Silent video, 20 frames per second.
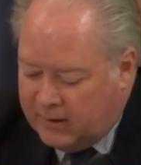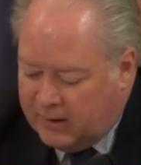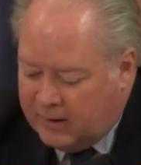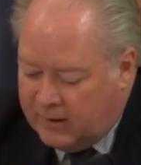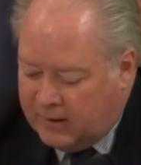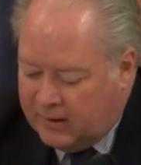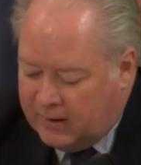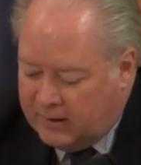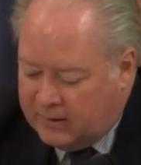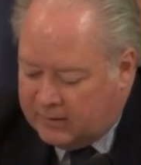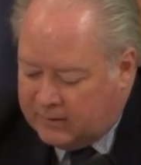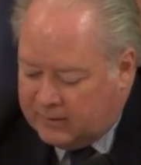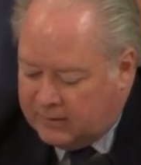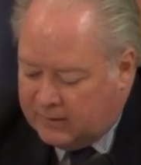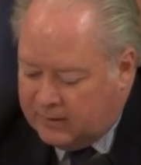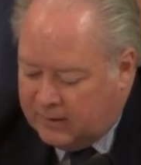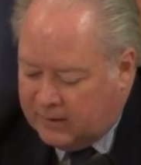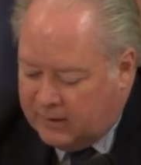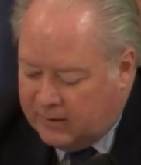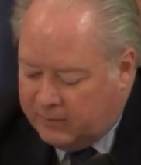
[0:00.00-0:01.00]
And
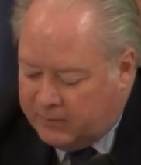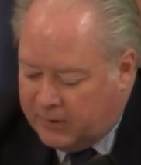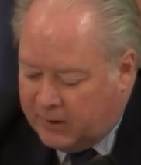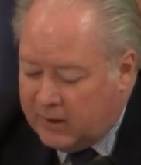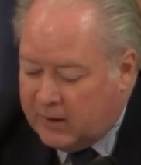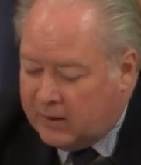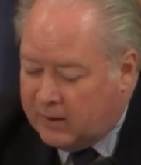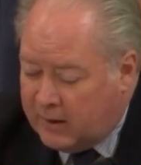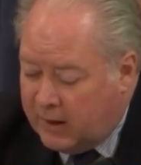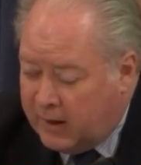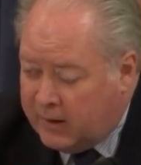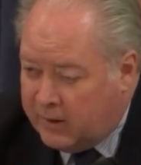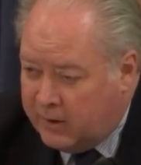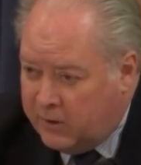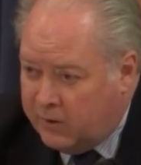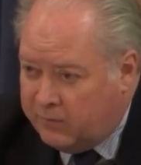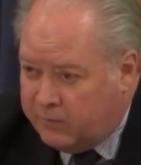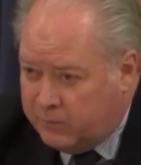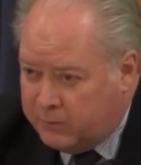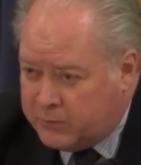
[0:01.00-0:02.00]
I
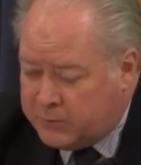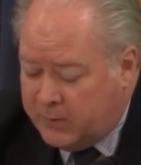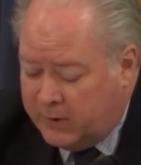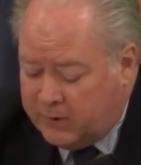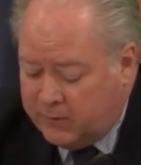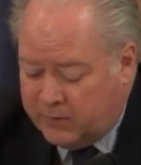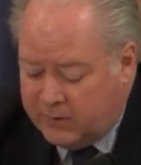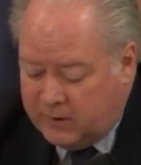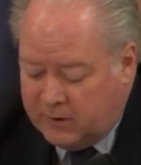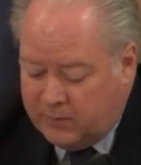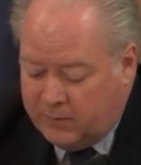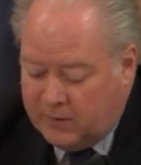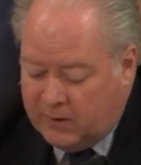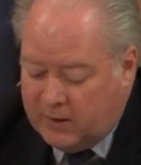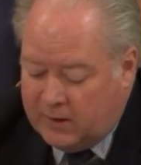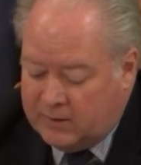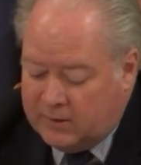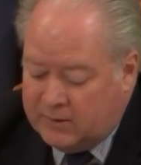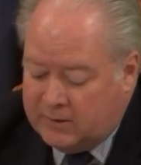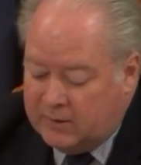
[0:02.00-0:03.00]
know from speaking with him,
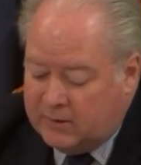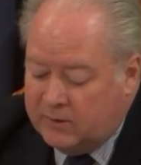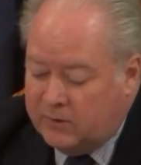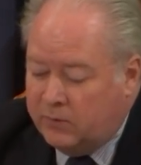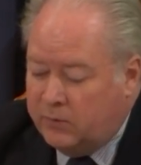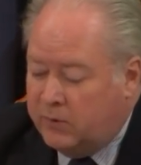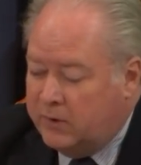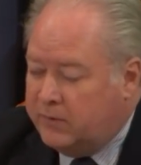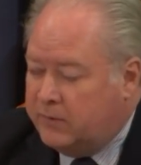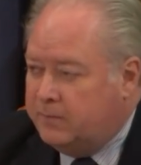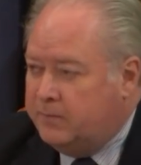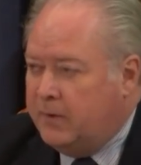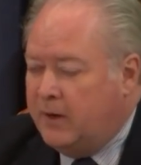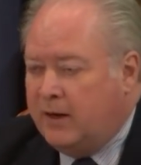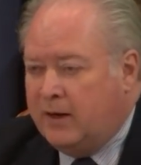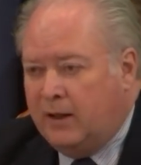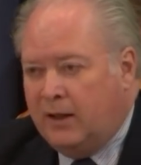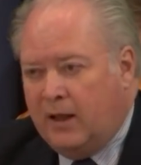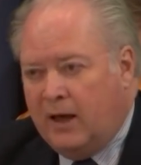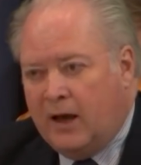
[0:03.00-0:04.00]
he had to deal with
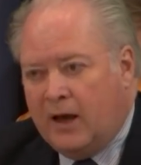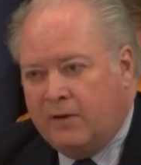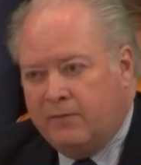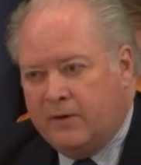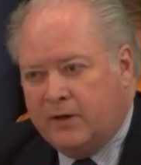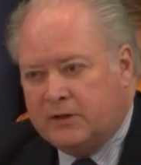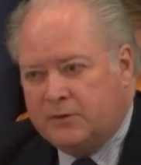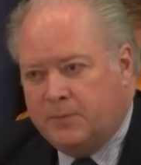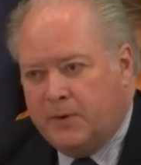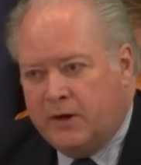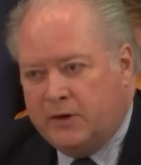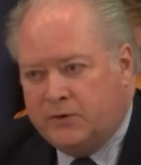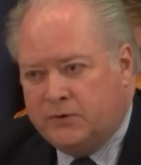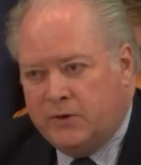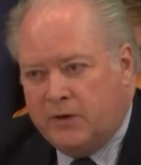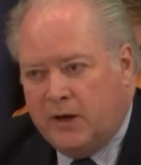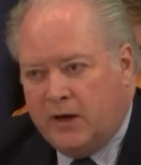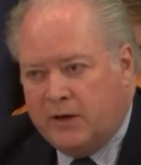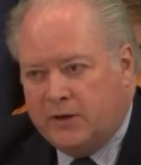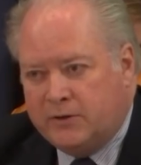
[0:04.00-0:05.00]
a lot of
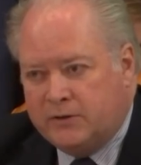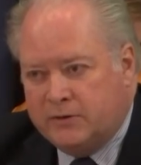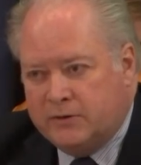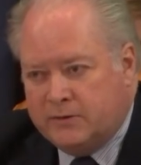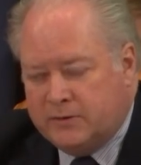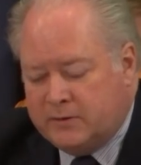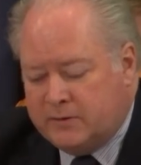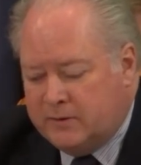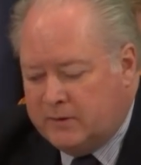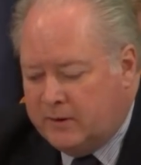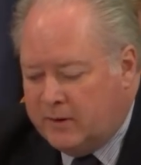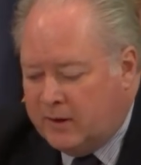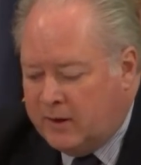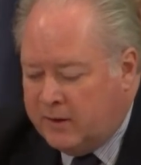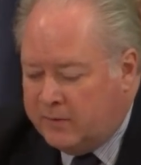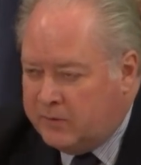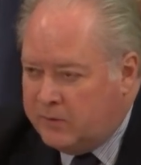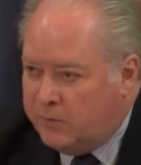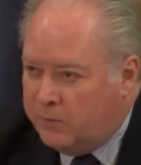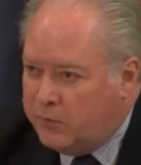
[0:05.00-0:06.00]
expatriations,
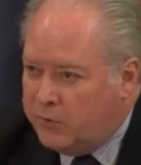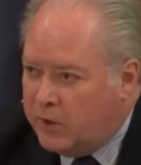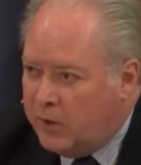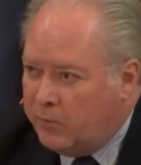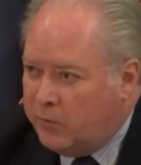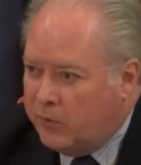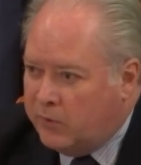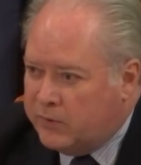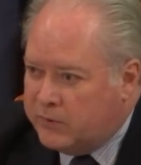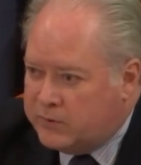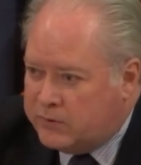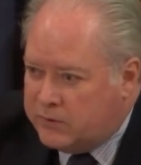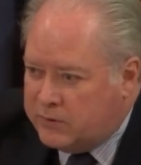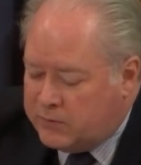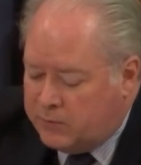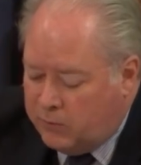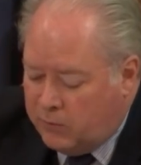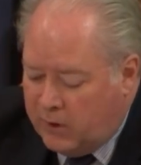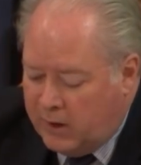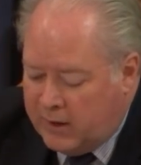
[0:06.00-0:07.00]
and the number is
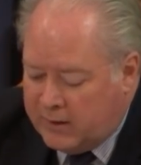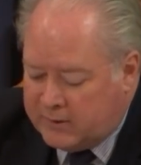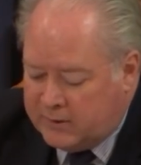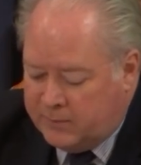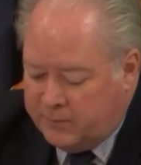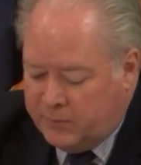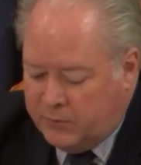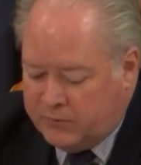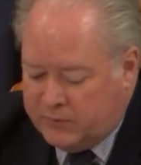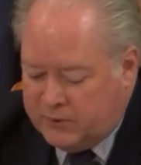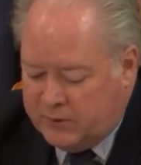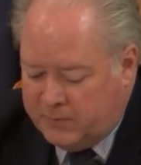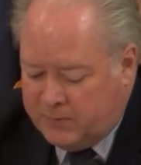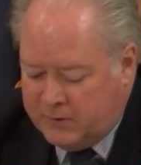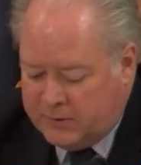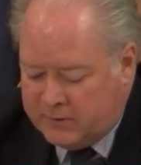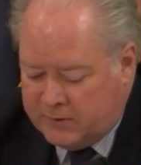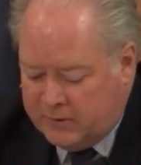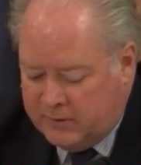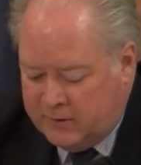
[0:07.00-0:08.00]
just rising
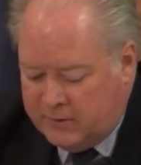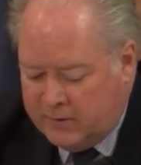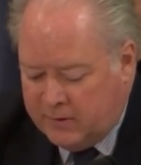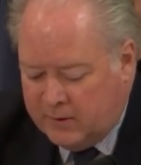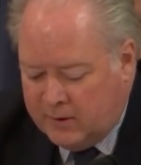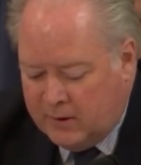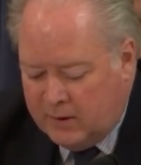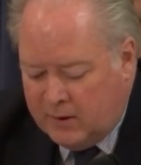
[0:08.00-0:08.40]
precipitously.